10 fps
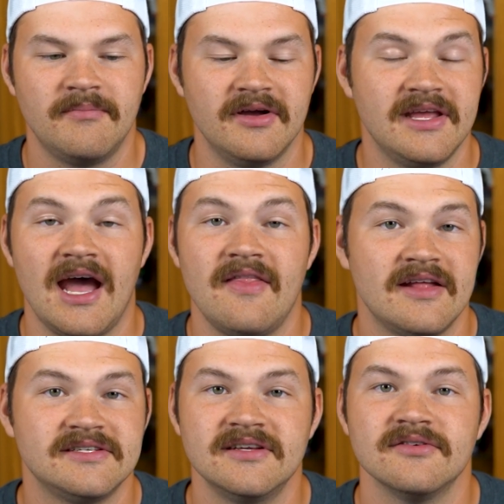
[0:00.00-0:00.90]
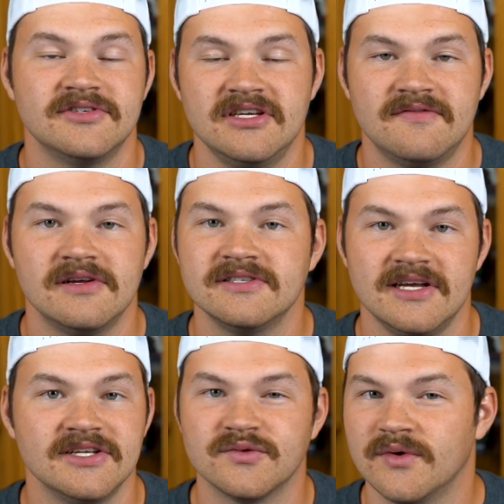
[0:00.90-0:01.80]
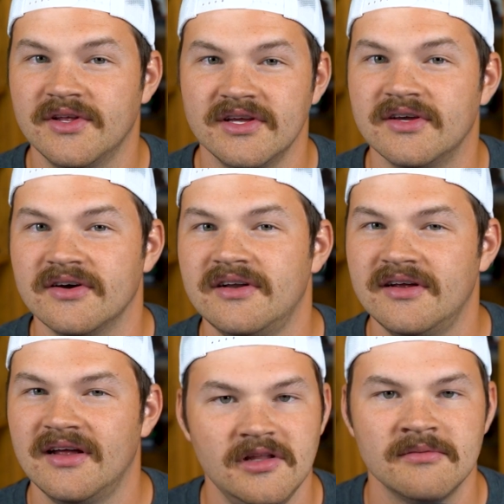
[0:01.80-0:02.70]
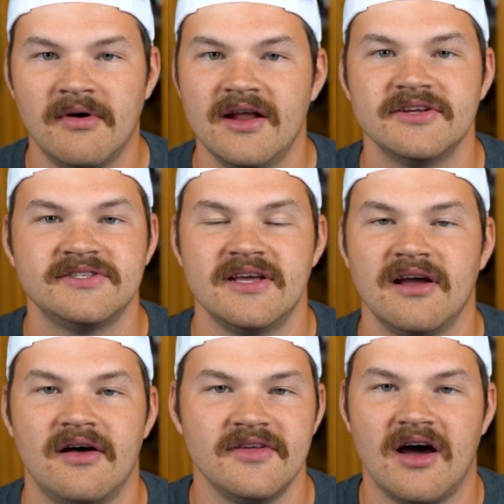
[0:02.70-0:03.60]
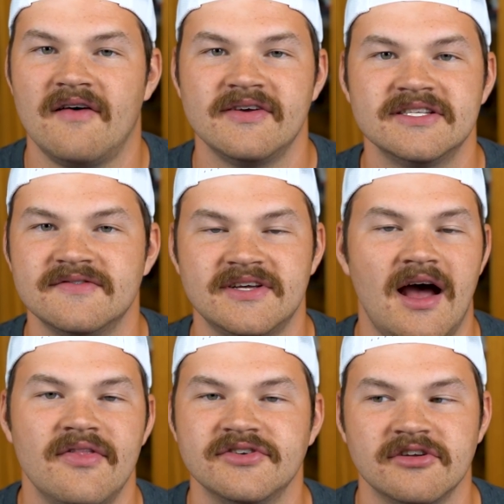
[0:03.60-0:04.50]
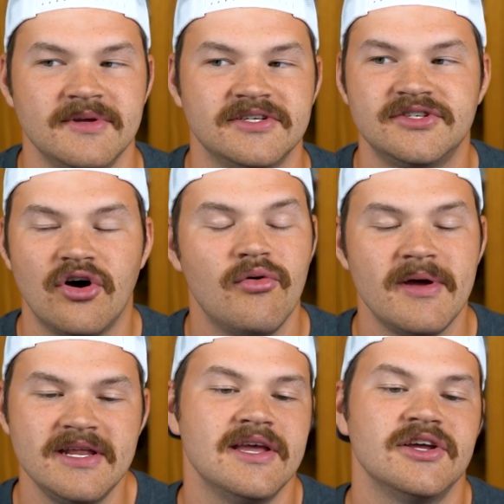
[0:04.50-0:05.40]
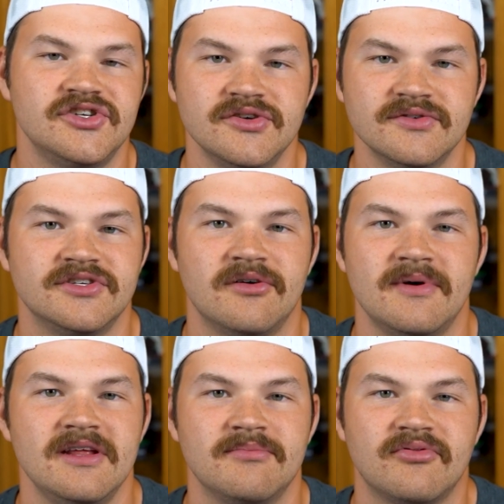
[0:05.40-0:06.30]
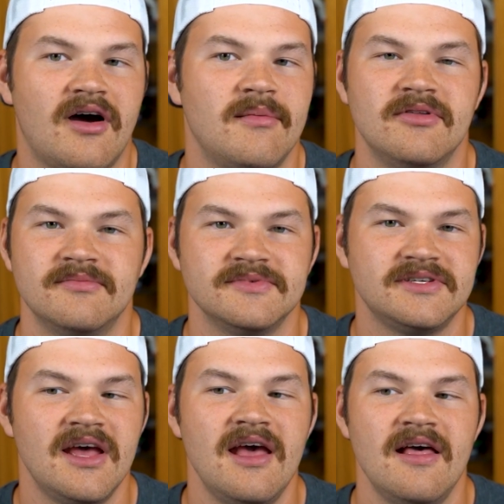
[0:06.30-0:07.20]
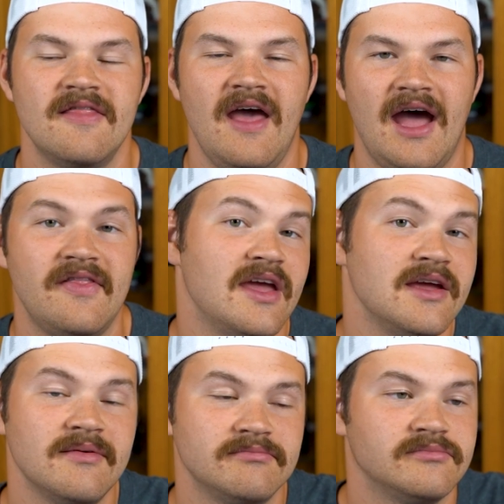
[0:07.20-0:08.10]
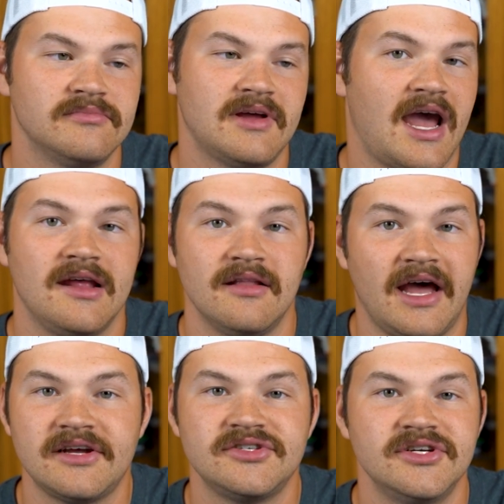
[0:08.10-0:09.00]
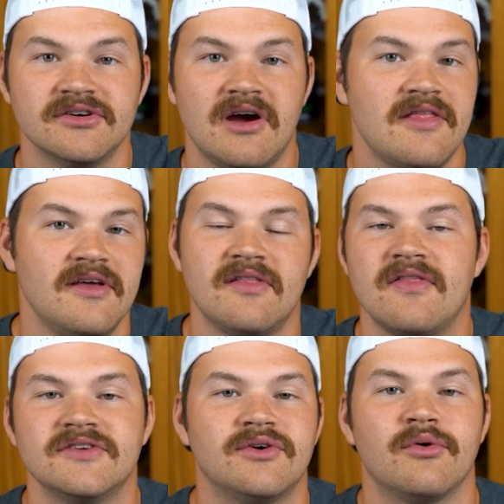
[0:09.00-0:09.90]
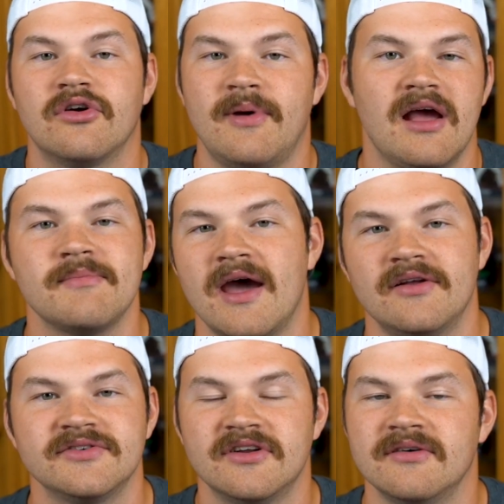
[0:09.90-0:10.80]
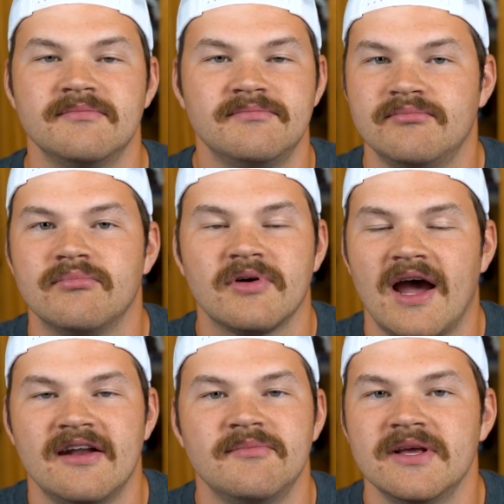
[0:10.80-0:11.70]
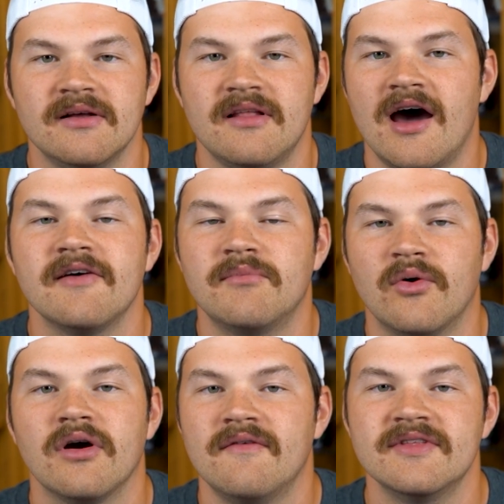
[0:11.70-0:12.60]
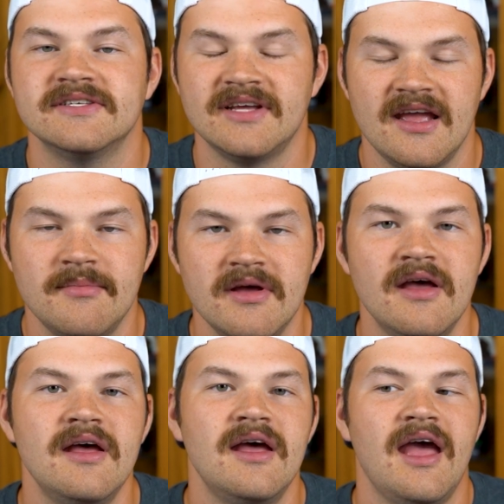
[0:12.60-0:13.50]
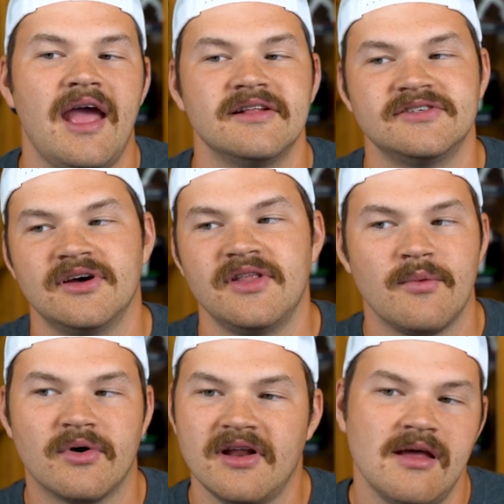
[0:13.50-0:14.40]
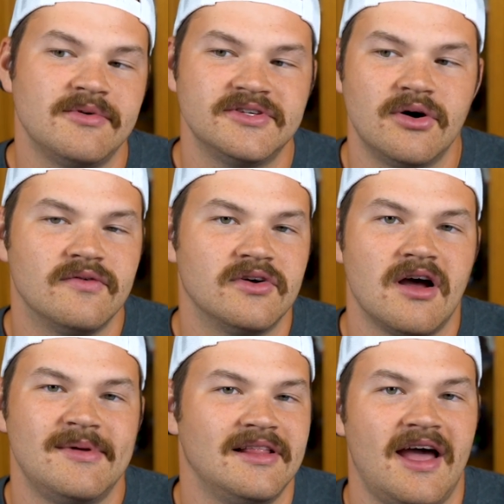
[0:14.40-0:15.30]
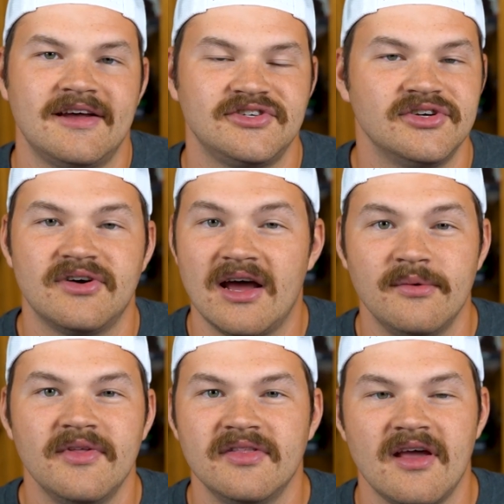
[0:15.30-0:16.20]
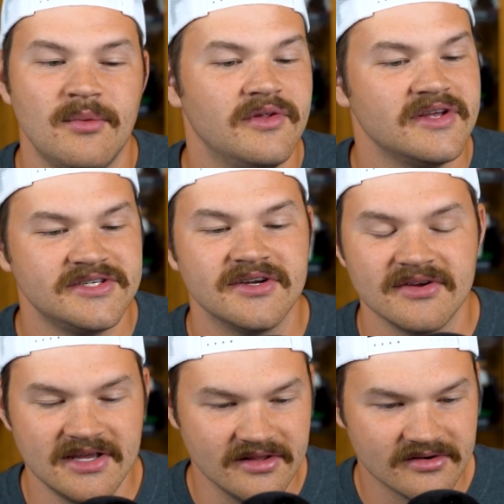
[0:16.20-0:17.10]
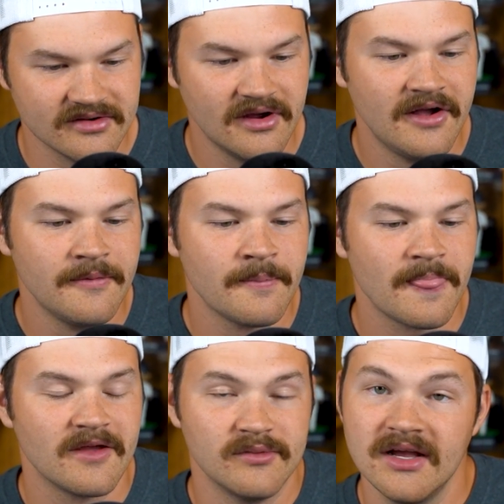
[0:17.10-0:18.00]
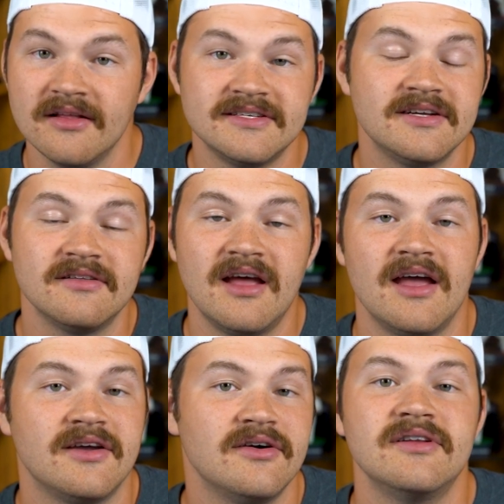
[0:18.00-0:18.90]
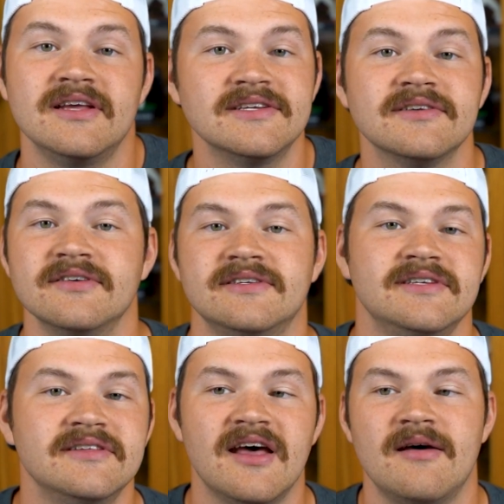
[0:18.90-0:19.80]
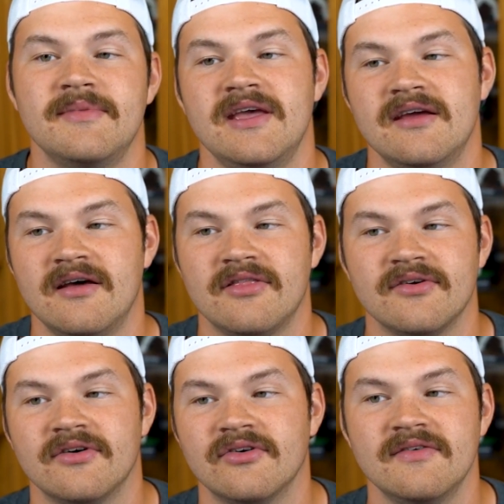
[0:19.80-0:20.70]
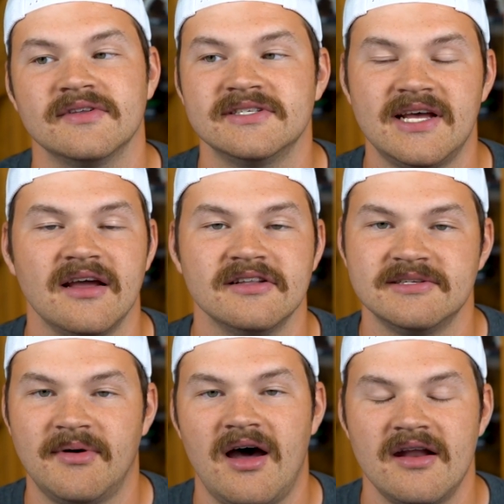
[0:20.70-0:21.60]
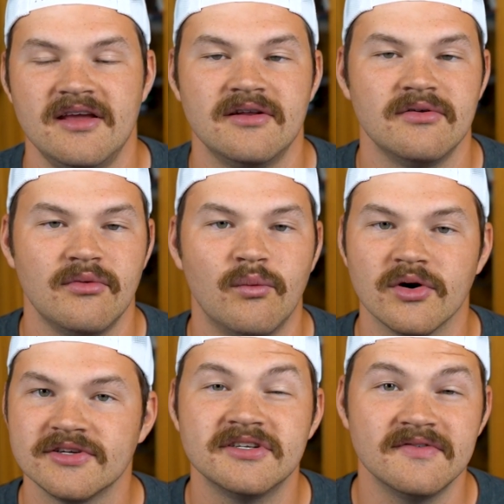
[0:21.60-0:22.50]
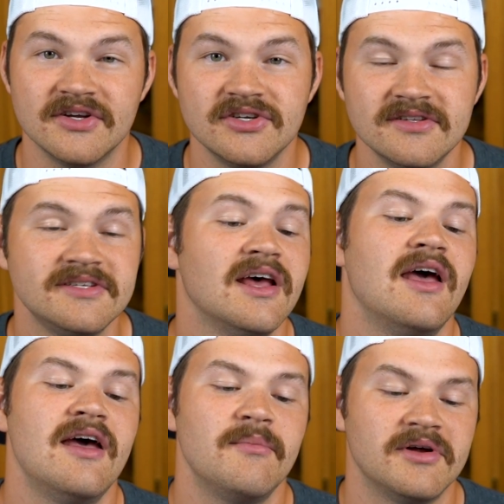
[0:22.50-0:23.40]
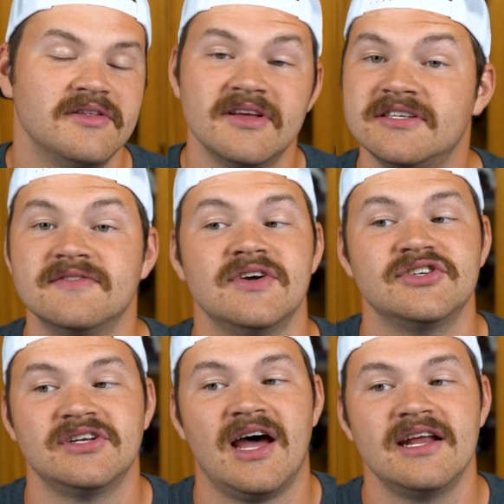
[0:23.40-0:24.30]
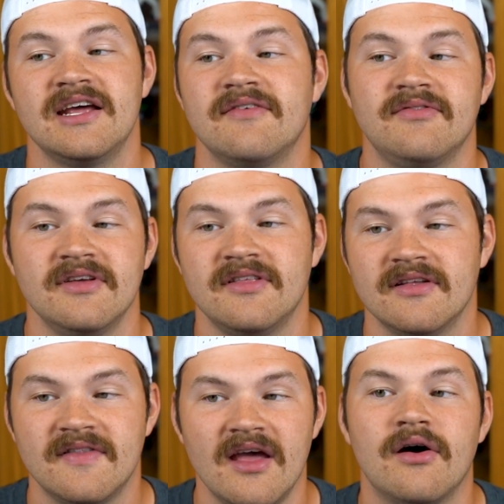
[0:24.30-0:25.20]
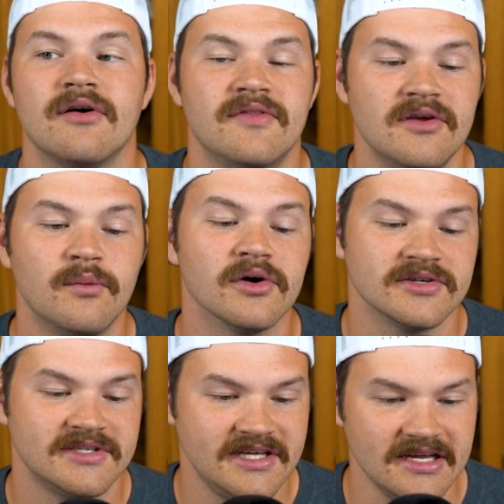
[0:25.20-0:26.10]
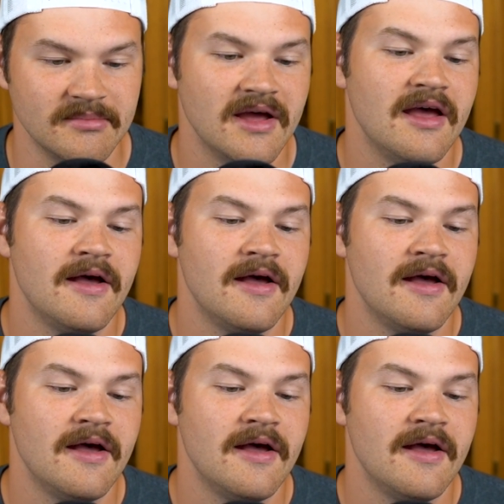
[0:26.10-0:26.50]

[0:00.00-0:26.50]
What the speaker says: But yeah, that Steelers defense is really good. I just think on the offensive side, there's going to be so many issues, so many problems that they had last year. I think that this quarterback battle is going to kind of be a lot more of the same. And so they weren't able to overcome it last year. I don't think they will this year either. Realistically, I could easily see them in a third or even second spot in worse divisions. But in this division, I definitely think they are the worst team.